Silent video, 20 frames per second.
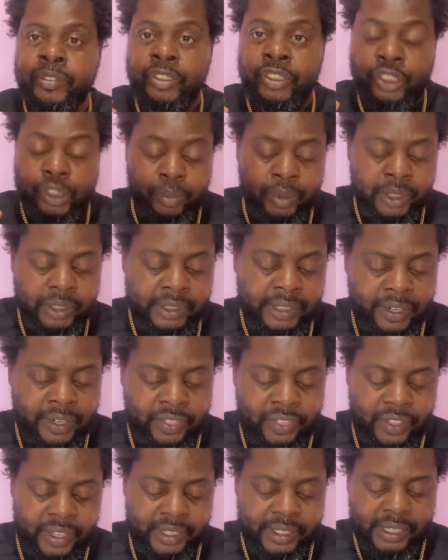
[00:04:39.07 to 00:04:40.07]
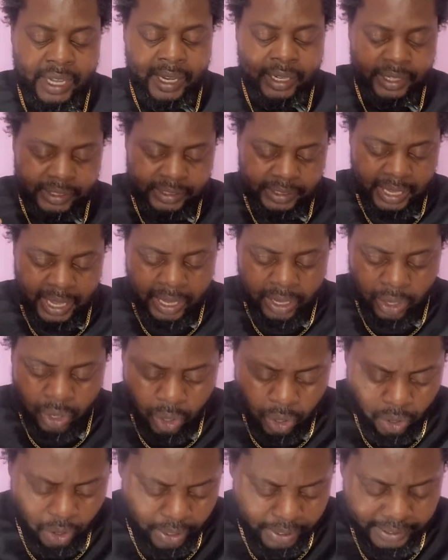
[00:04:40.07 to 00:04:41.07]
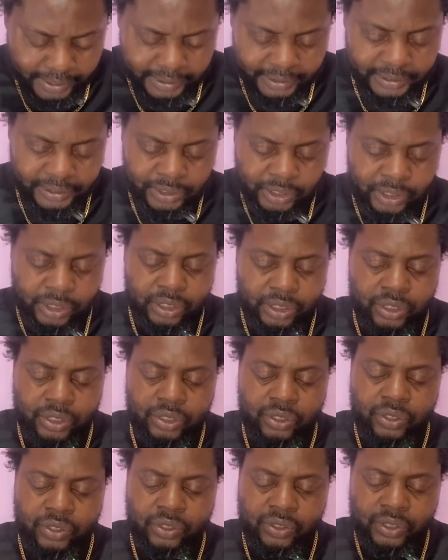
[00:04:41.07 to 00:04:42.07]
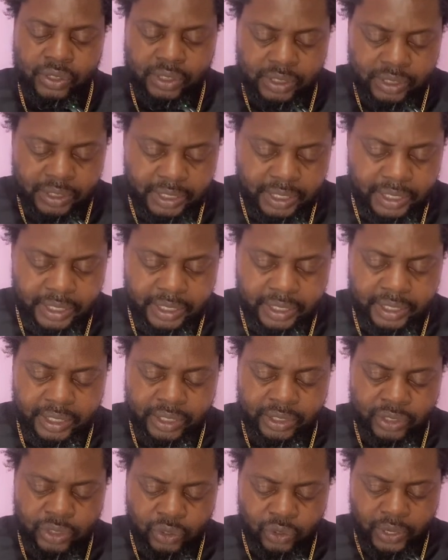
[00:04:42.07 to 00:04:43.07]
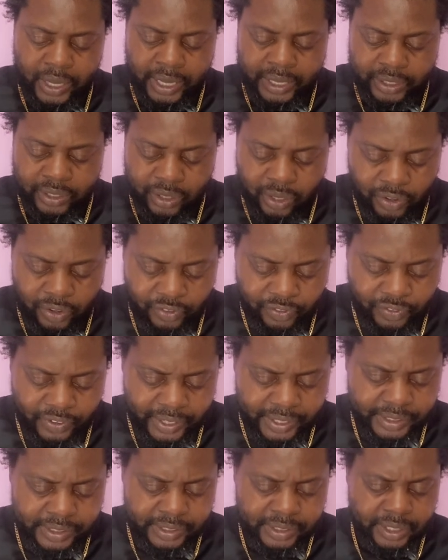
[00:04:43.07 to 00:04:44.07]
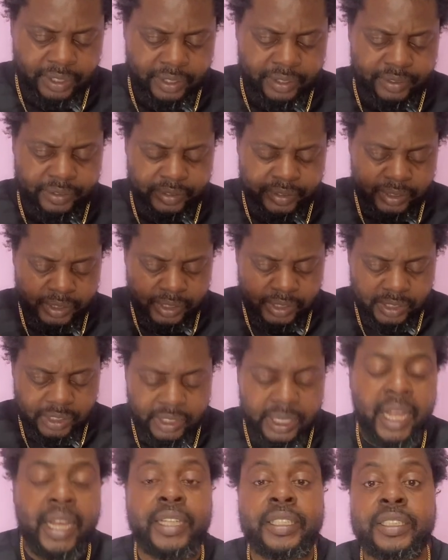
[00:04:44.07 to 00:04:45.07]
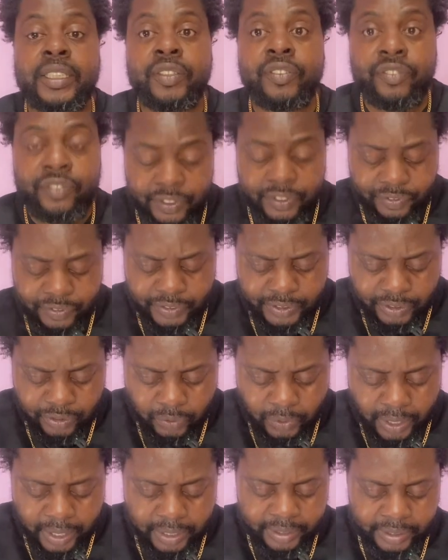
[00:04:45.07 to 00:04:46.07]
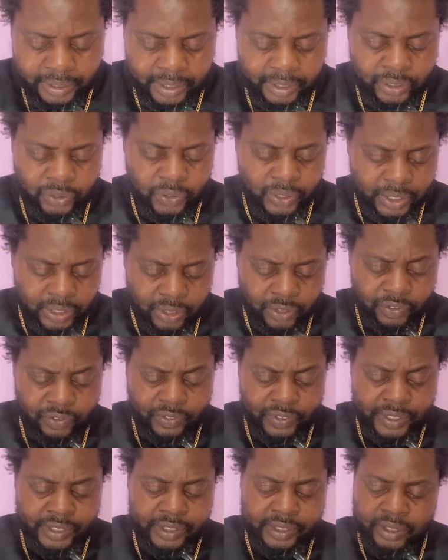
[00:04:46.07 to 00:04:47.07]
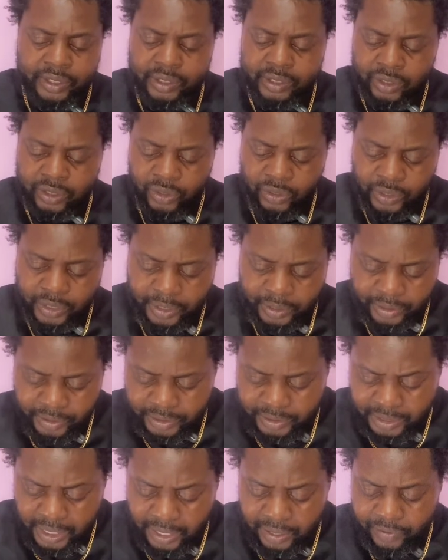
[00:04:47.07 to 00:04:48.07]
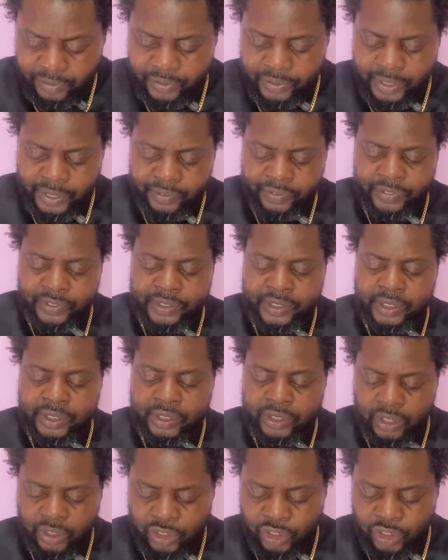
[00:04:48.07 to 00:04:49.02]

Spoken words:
So, but the thing is, at least according to the UN Convention, 1951, the UN Convention, so the travel refugee